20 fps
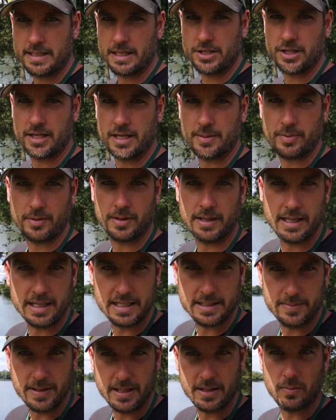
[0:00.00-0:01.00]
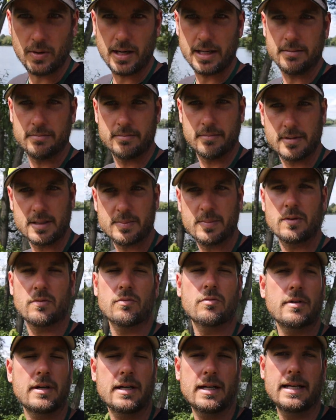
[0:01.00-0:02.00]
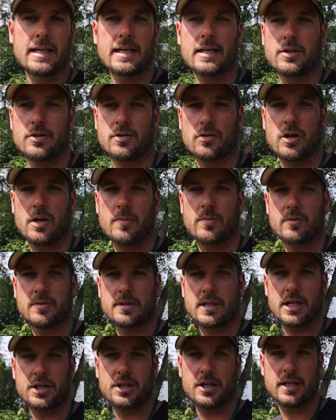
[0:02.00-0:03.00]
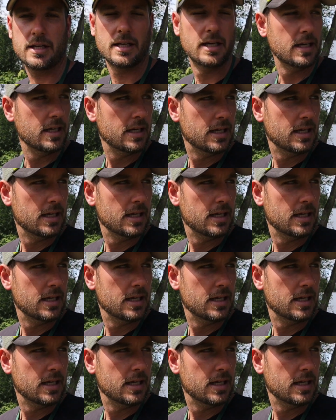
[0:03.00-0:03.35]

session up on Kingsmead 1. It's been a really enjoyable session.